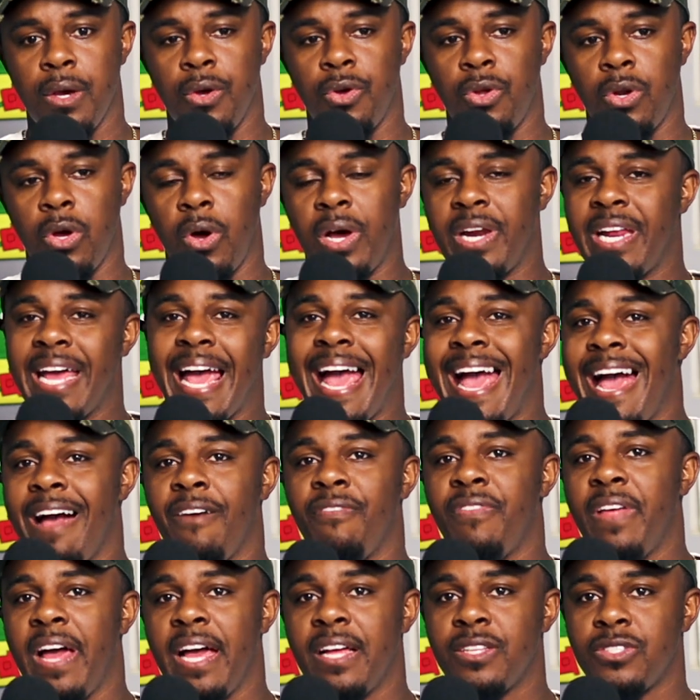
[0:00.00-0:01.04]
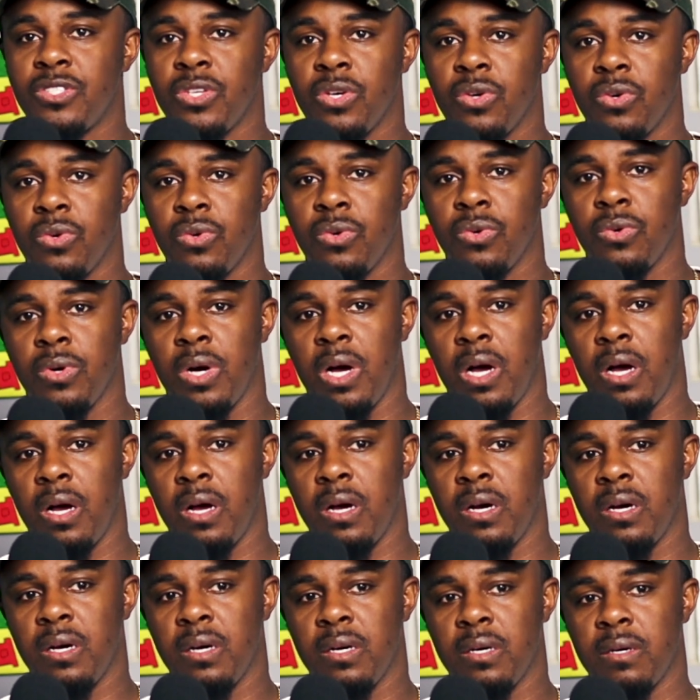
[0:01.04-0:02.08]
You know, I didn't have that, so
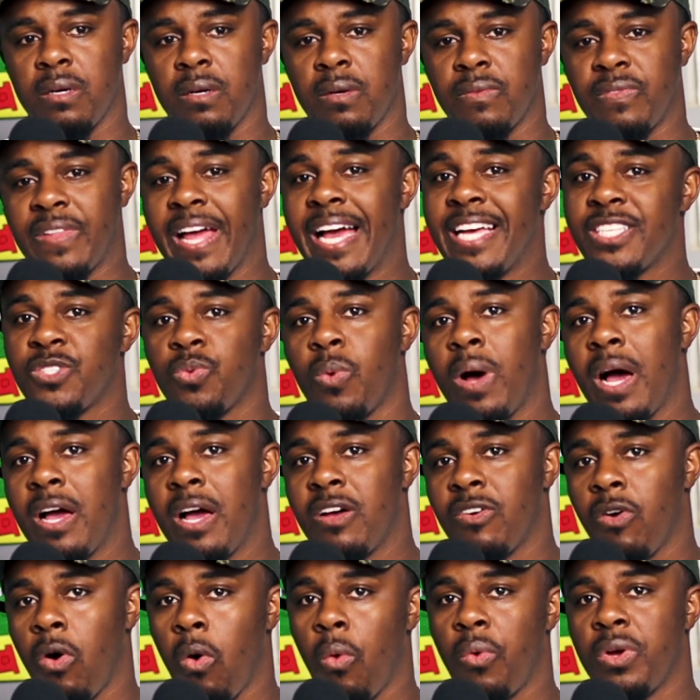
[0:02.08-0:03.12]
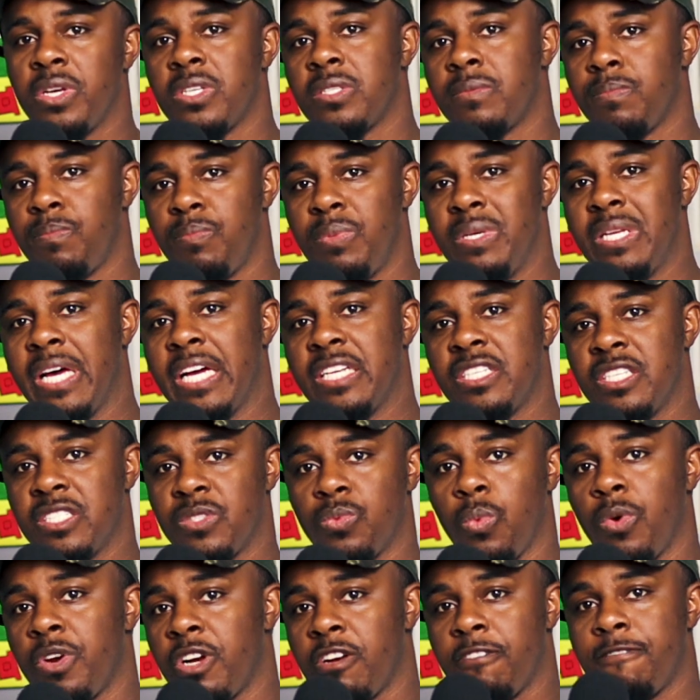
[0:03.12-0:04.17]
uh, that's why I always be like
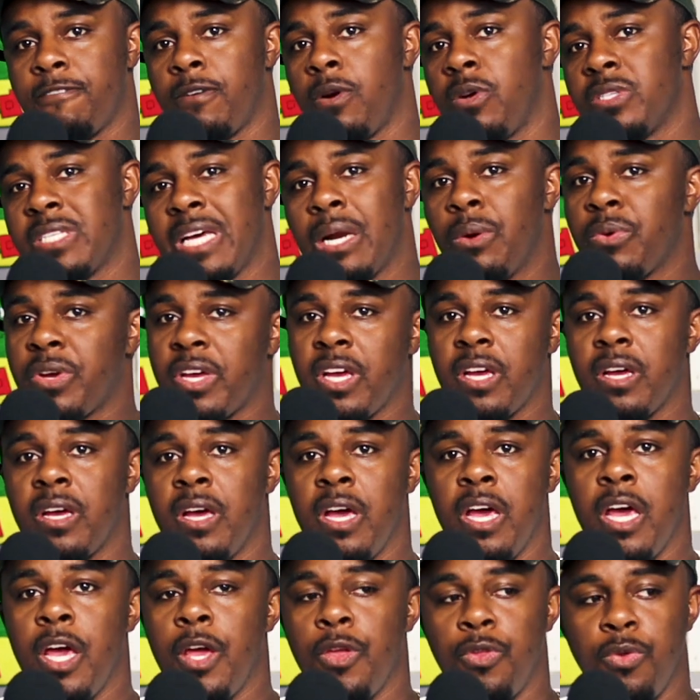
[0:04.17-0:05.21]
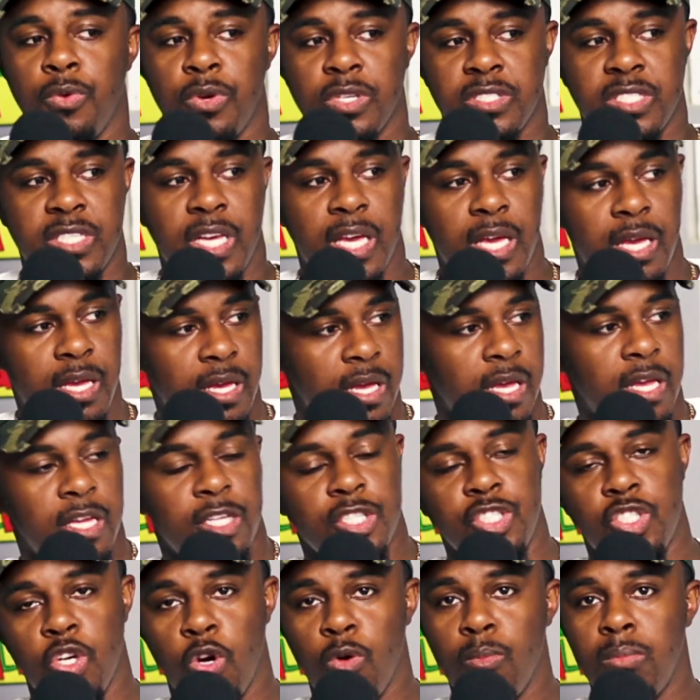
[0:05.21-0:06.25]
just one of the first. I don't care. You could say
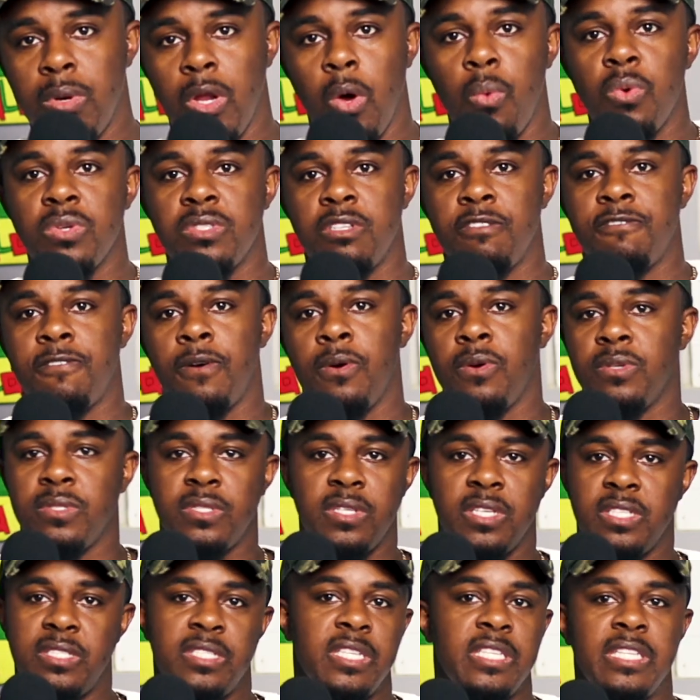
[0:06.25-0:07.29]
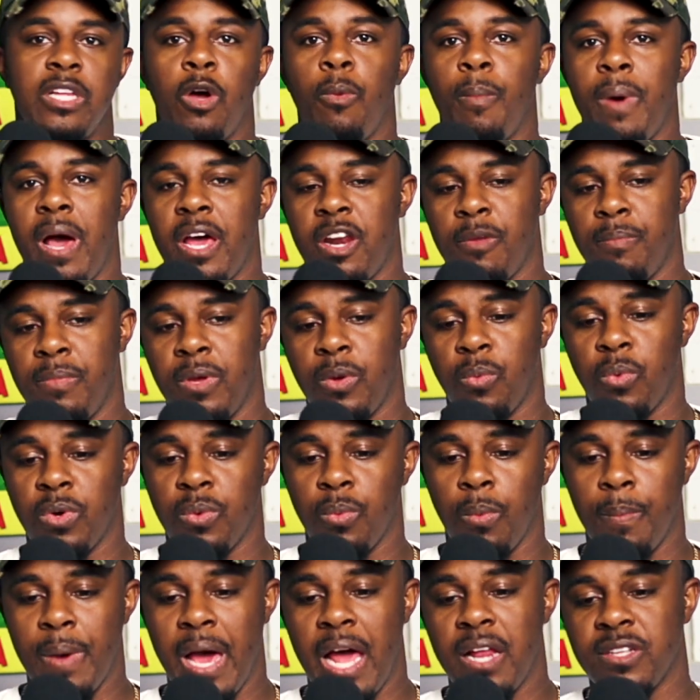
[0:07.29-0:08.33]
Joe Blow was the first. It's, it don't matter to me. What,
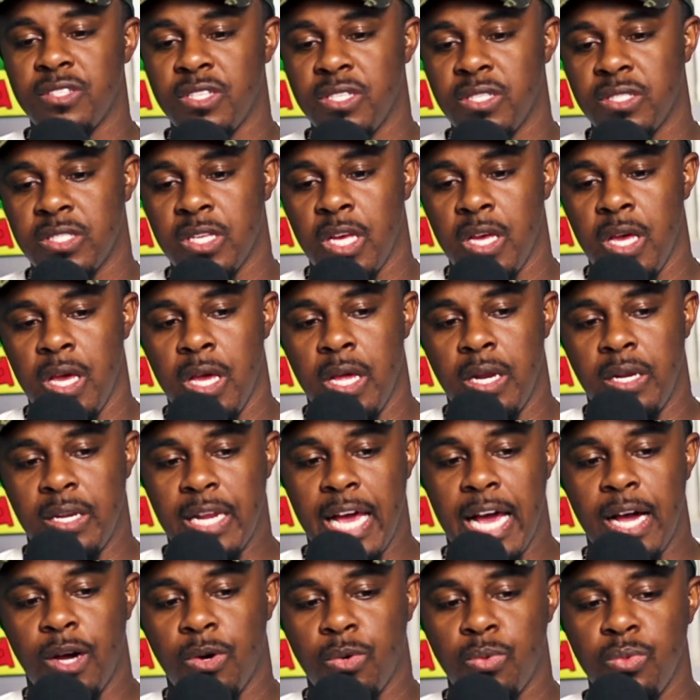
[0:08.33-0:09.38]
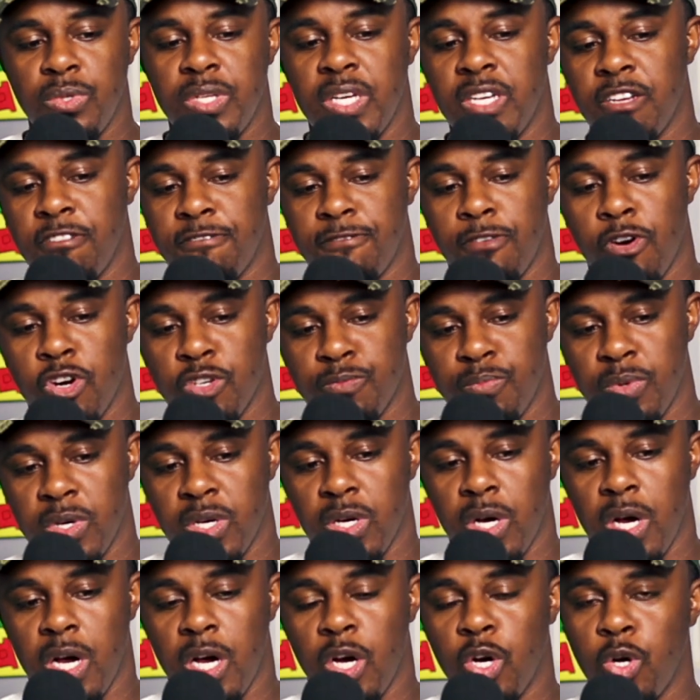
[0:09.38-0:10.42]
what matters is not who did it first,
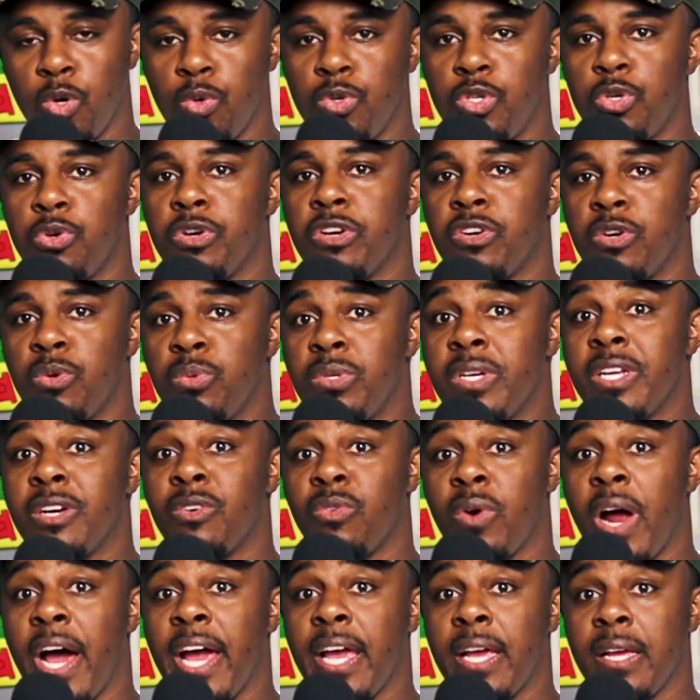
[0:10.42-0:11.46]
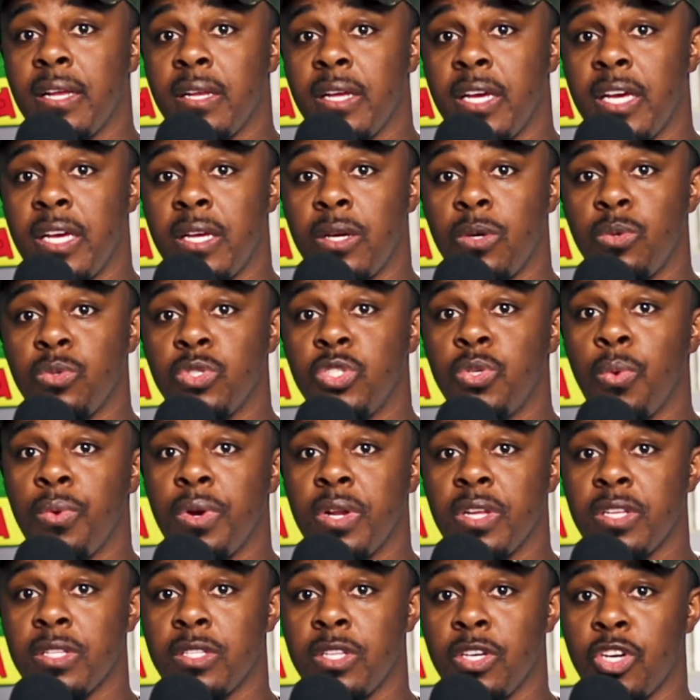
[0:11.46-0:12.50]
but uh, who did it, who did it right, and who's doing
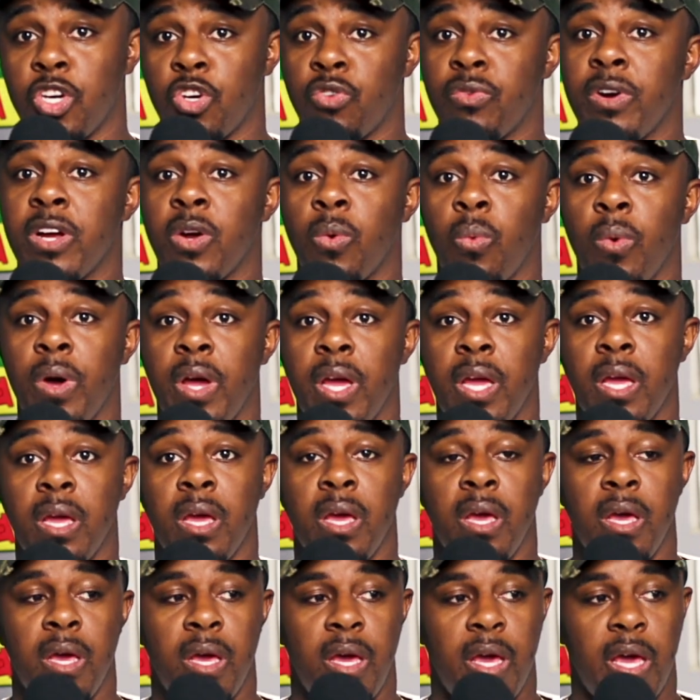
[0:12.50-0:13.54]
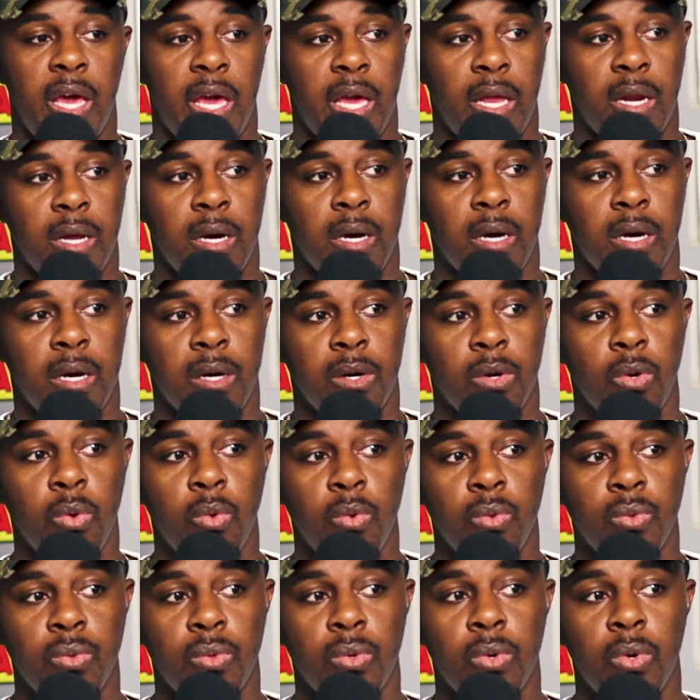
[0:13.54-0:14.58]
it the correct way, and uh,
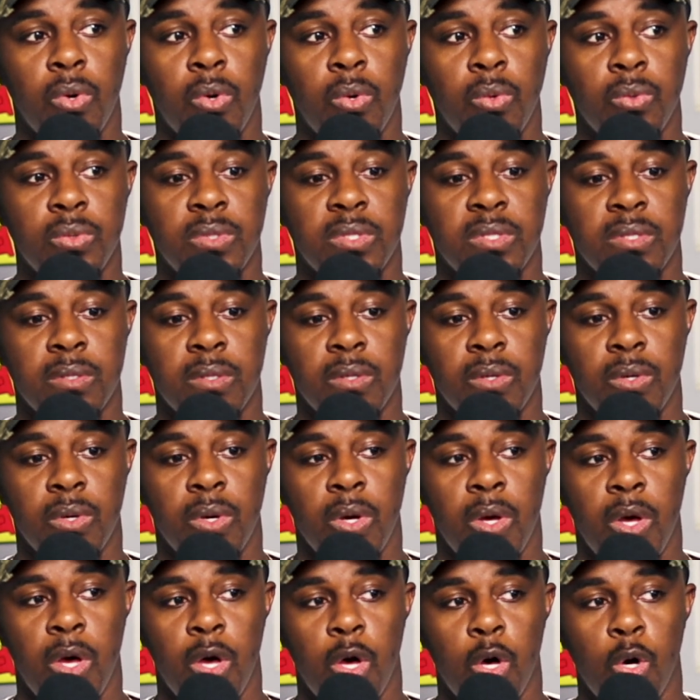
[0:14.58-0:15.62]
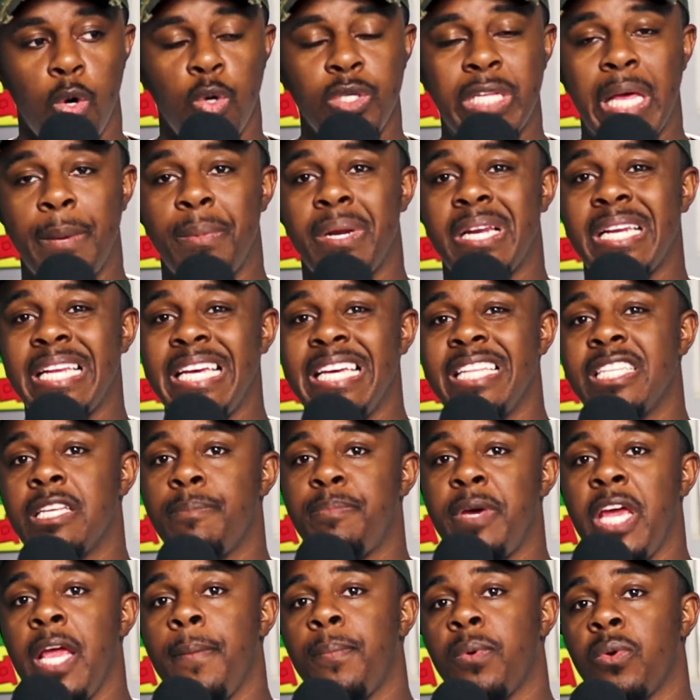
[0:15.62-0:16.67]
who who's who's able to lead the
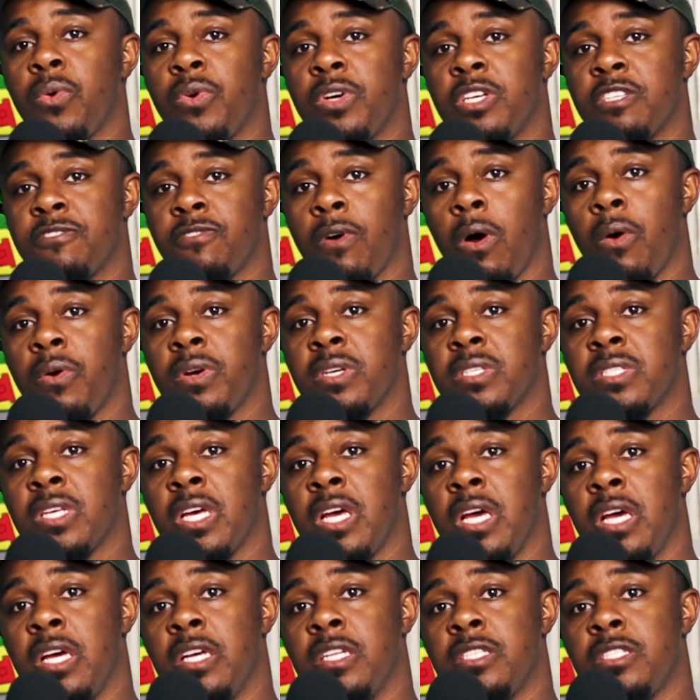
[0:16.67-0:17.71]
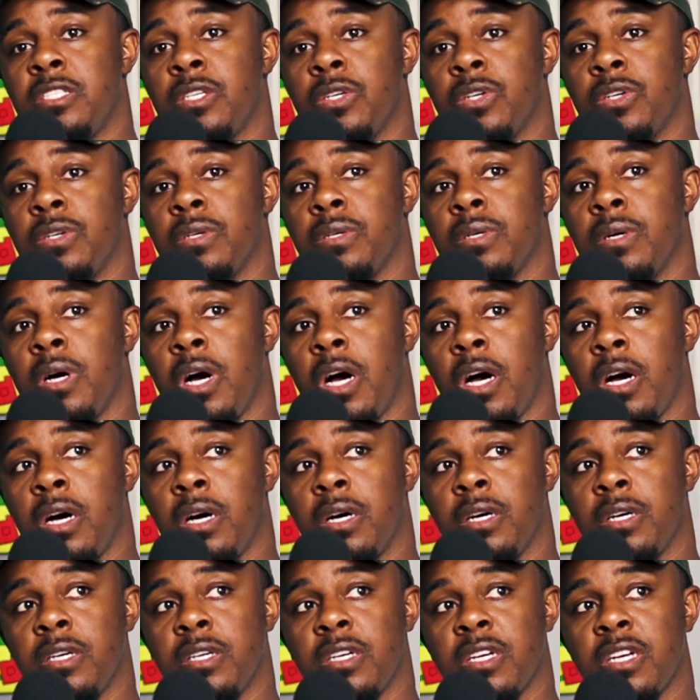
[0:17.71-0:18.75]
people as far as to
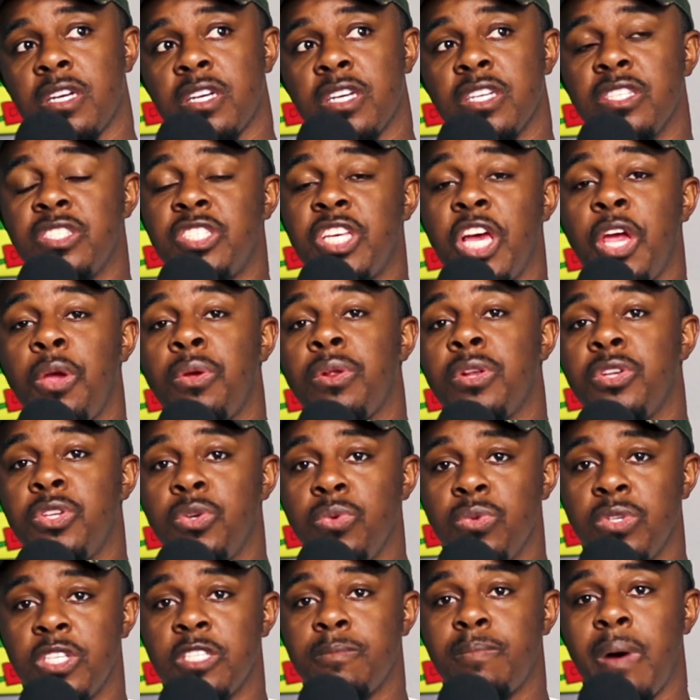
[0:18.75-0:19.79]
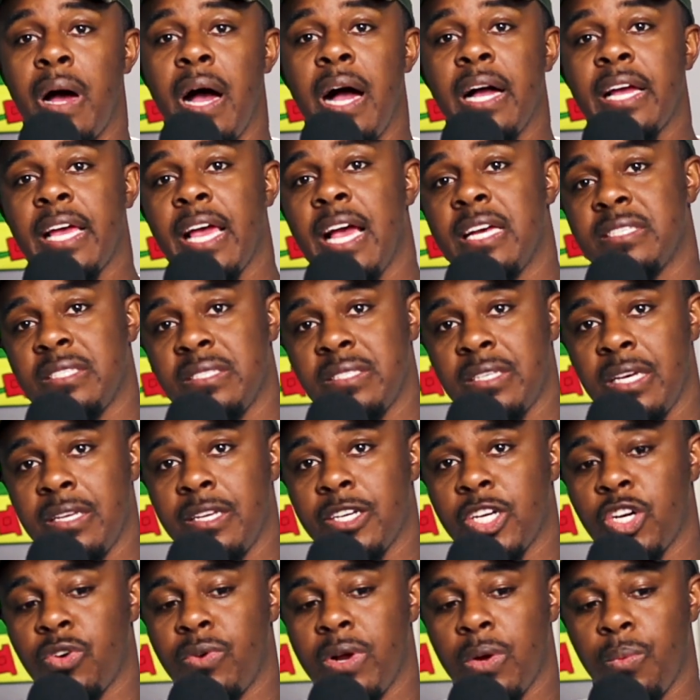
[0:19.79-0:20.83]
uh, continue to do this podcasting thing
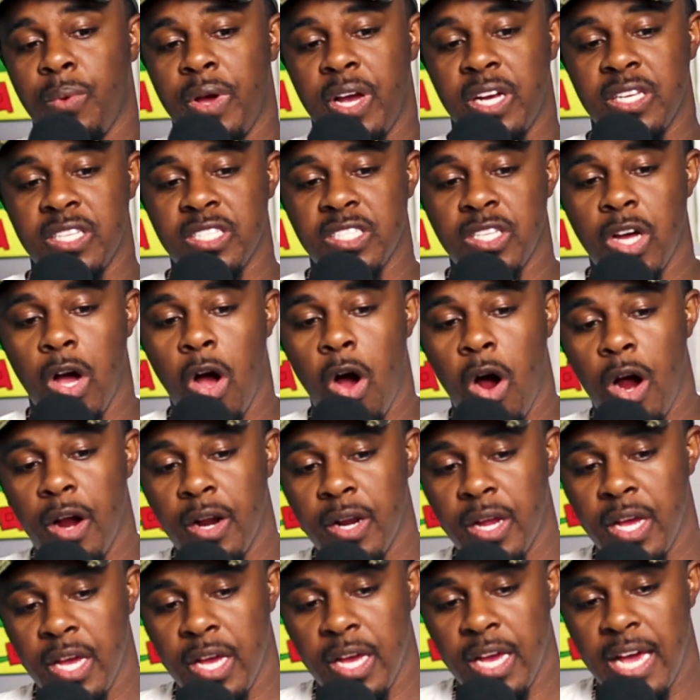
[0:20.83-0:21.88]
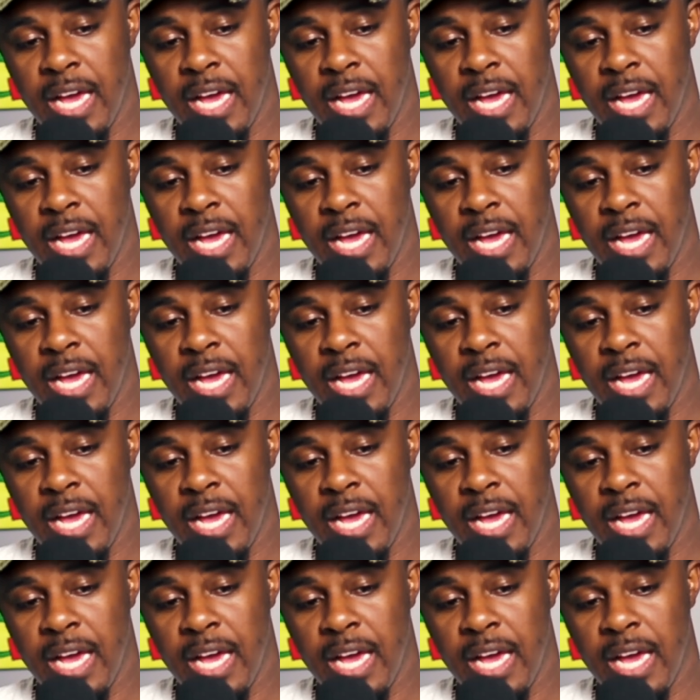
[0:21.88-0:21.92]
the correct way. Because it's an art.